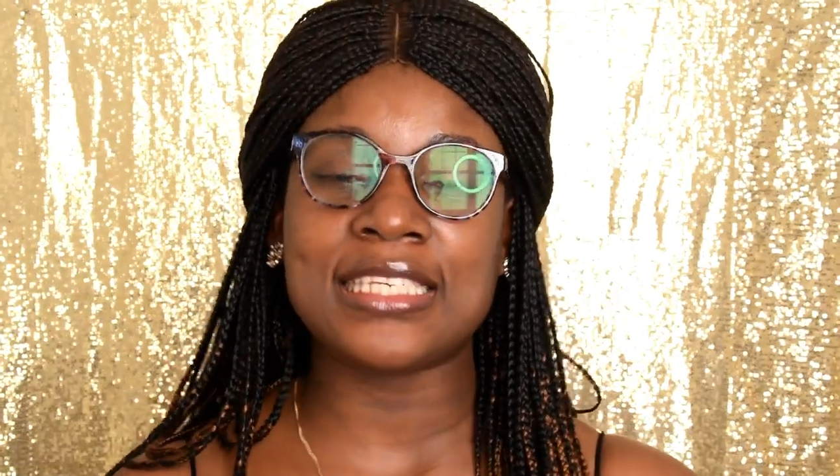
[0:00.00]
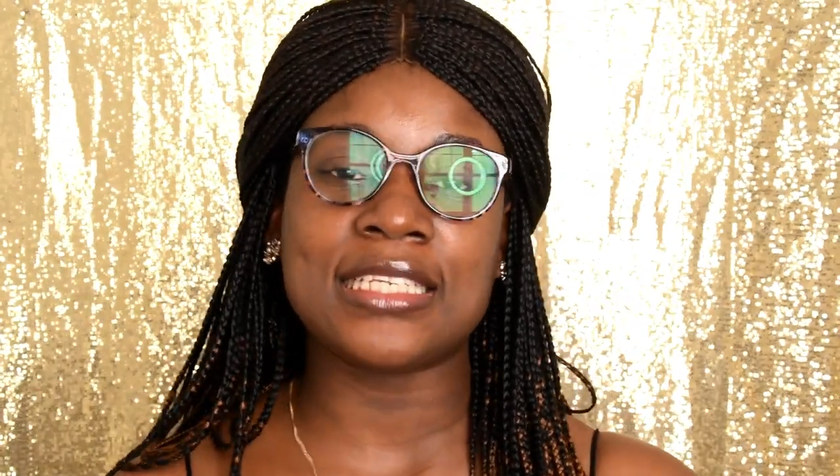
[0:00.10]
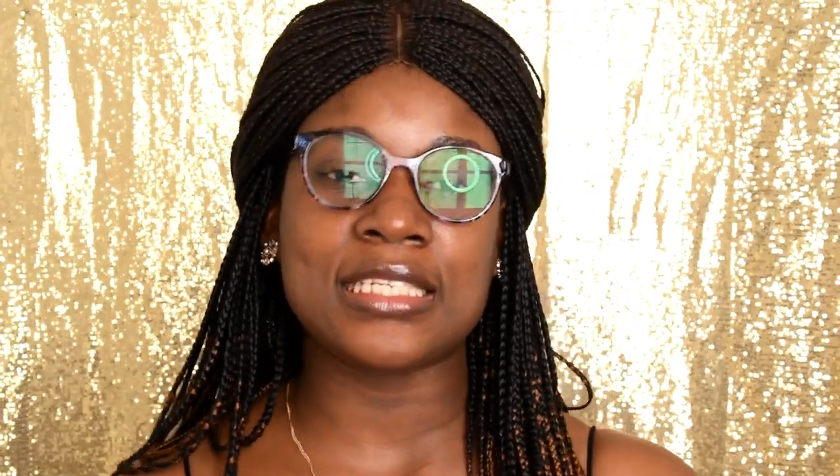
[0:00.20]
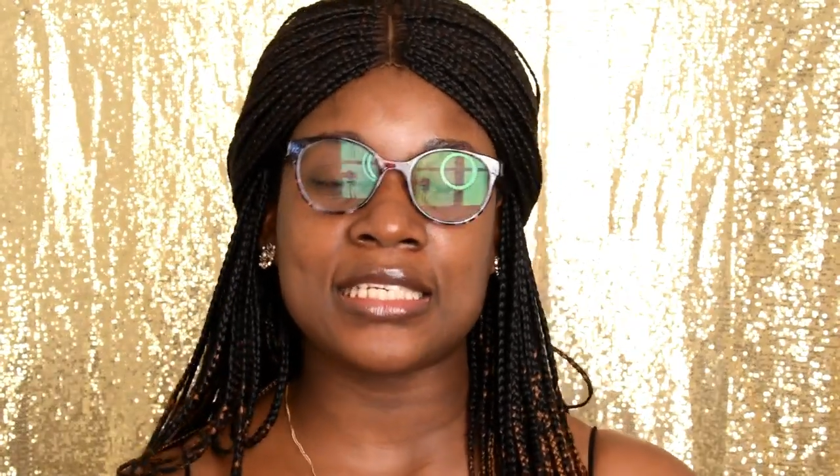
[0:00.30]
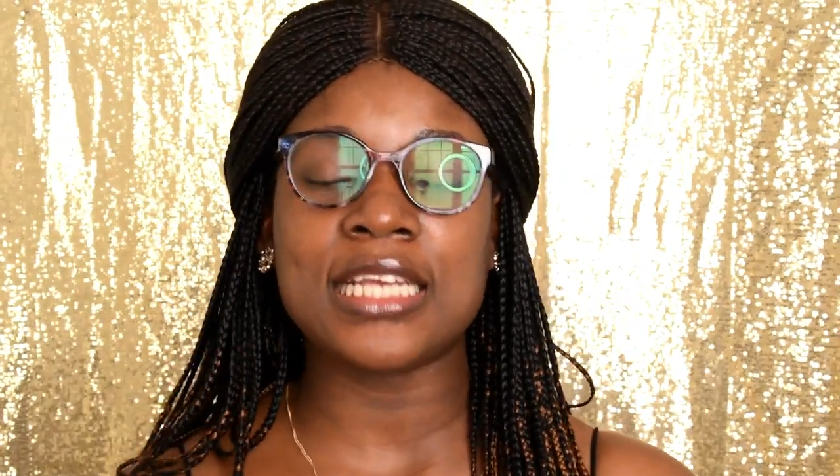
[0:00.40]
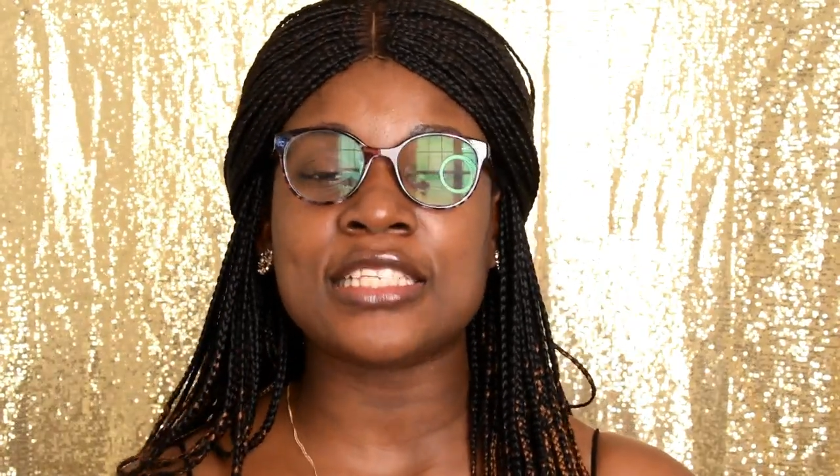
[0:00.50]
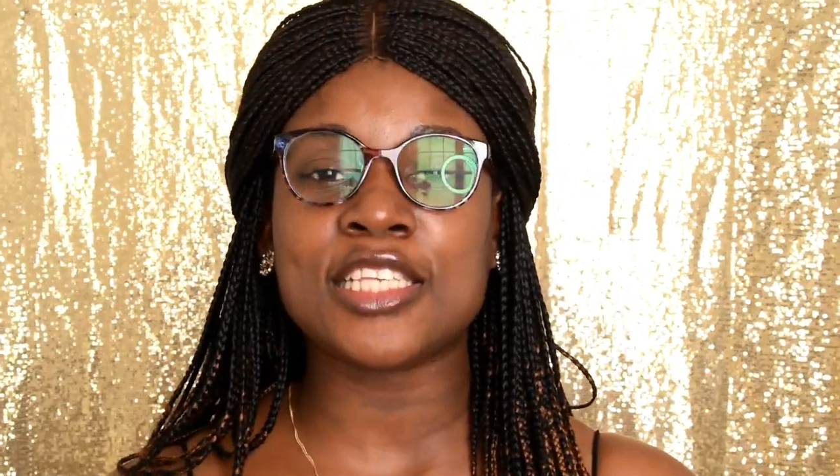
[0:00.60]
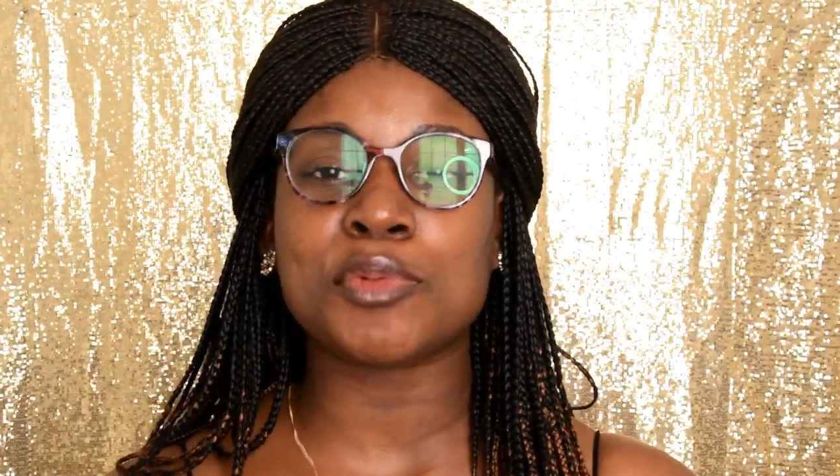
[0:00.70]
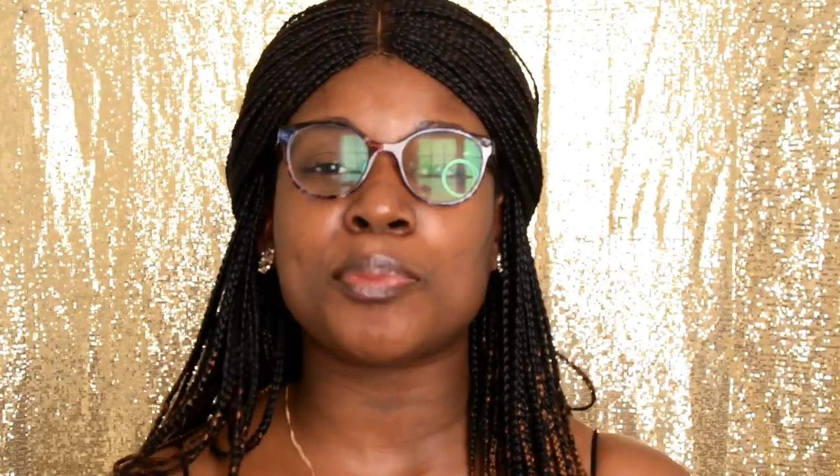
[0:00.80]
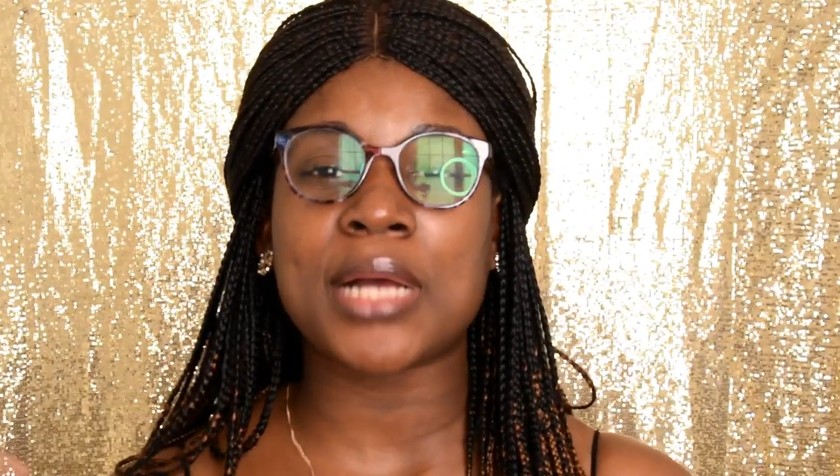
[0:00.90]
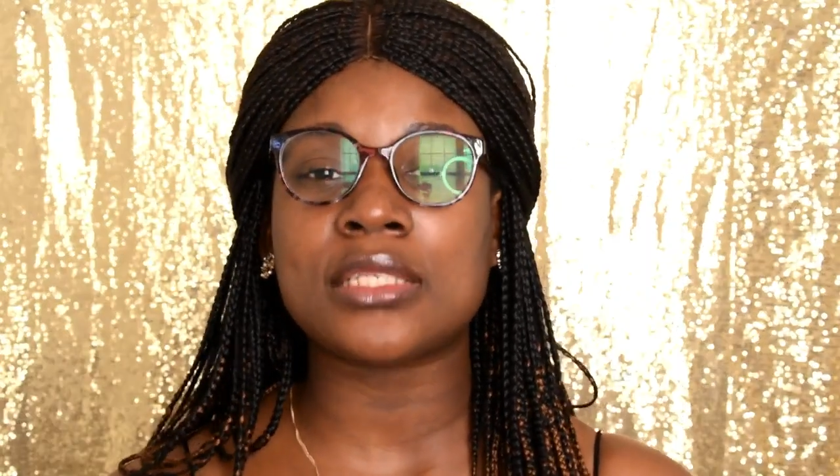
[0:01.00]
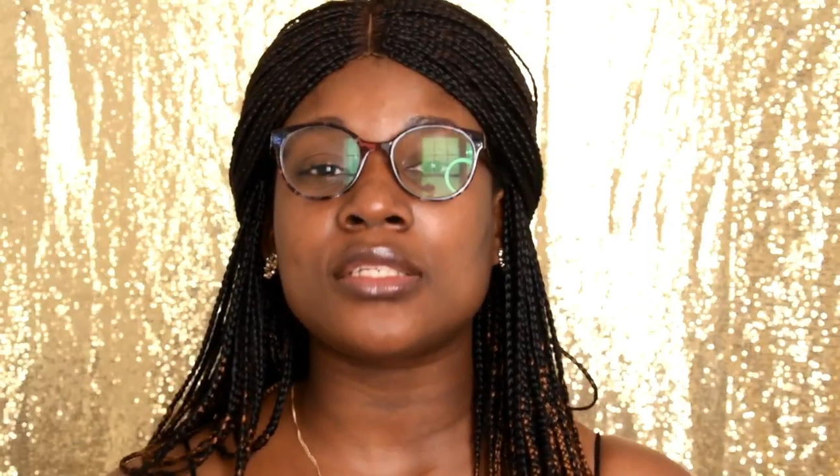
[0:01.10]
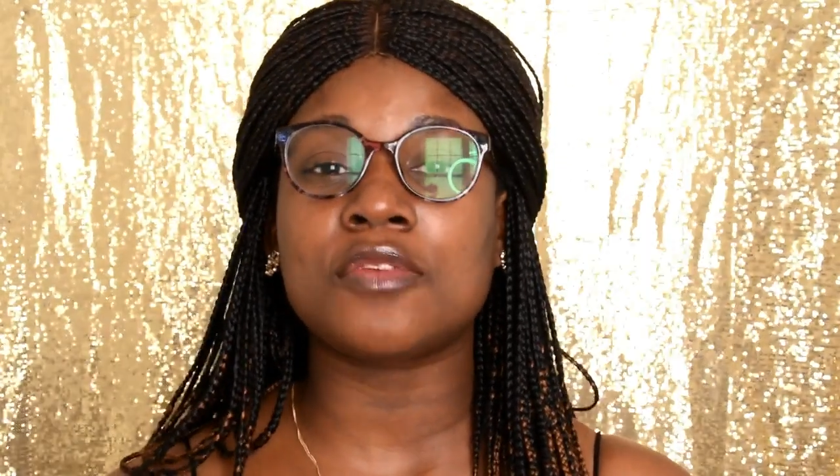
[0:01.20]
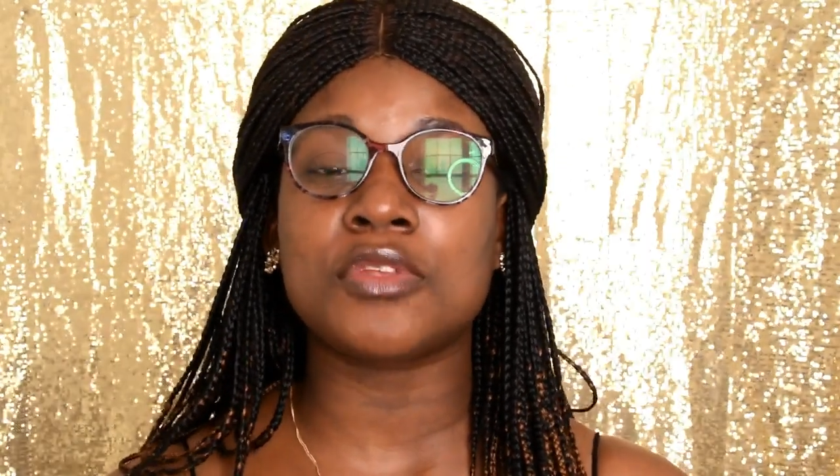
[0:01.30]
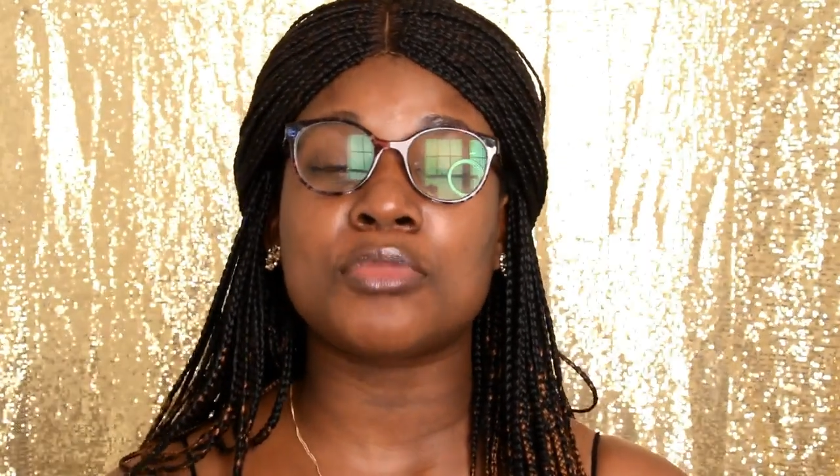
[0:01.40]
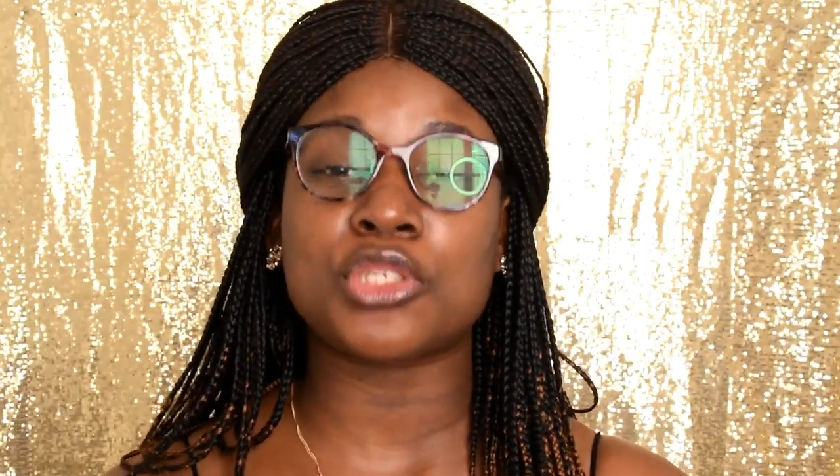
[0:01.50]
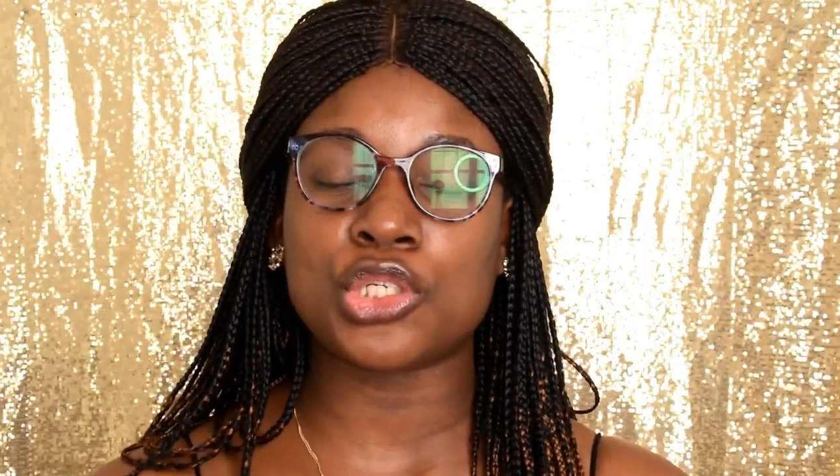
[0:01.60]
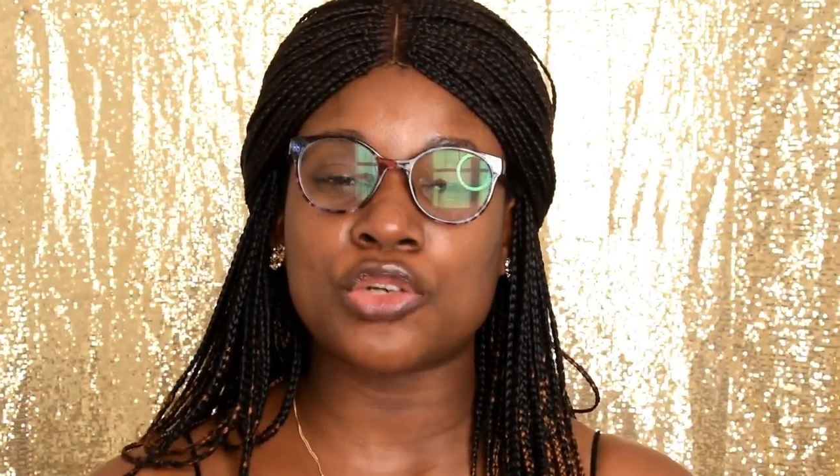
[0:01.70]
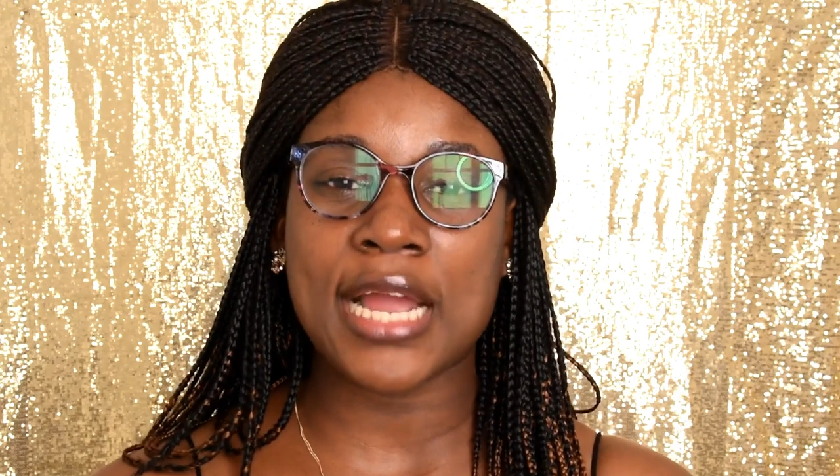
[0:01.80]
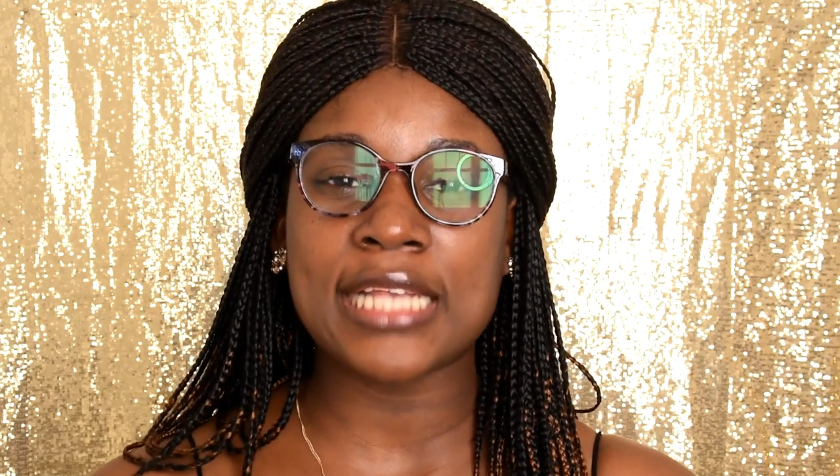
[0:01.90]
So today is going to be battle of the
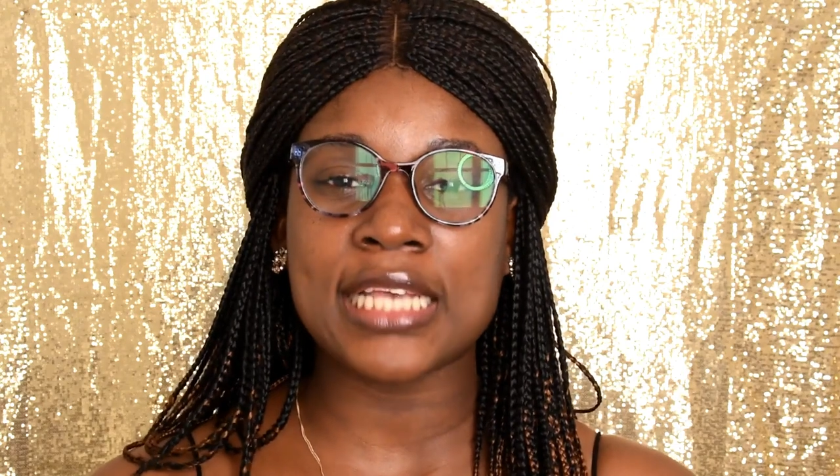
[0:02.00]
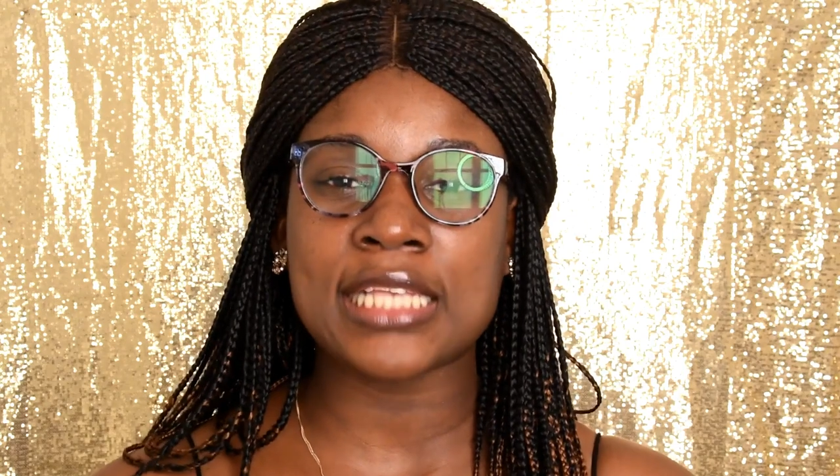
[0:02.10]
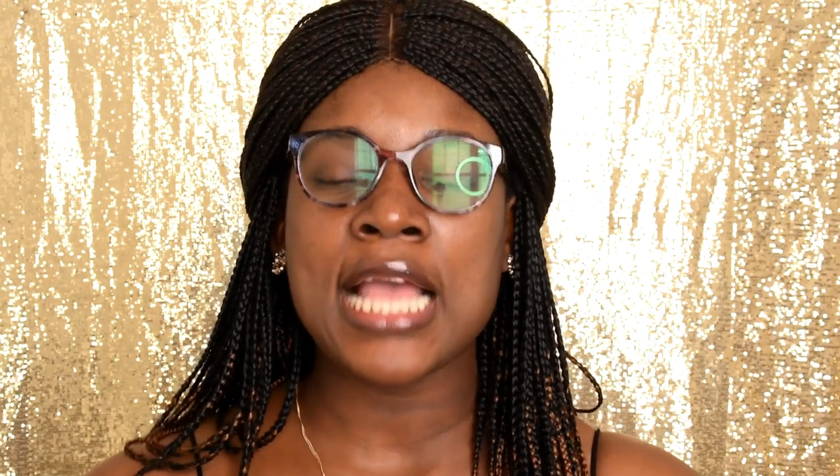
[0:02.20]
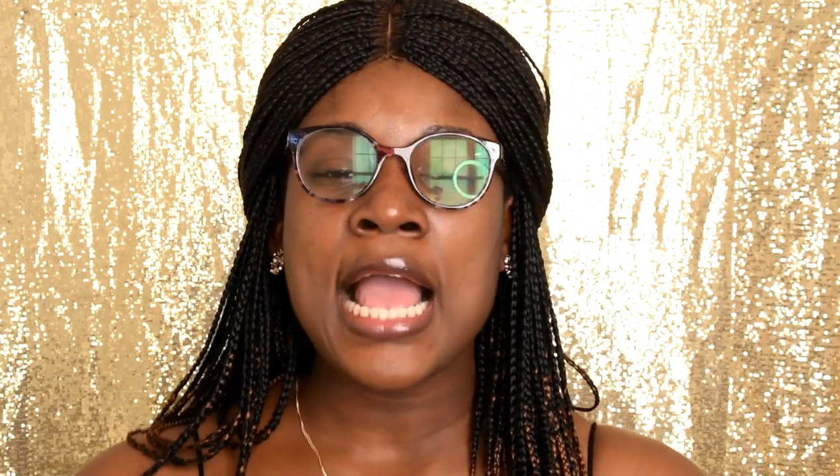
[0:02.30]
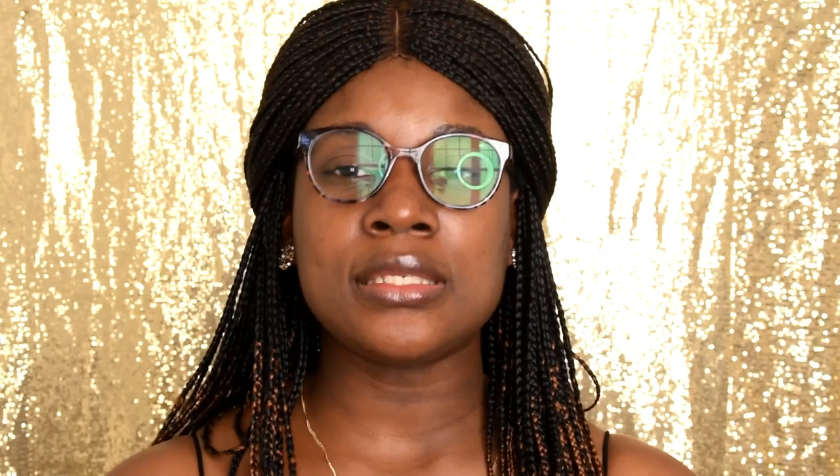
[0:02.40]
moisturizers.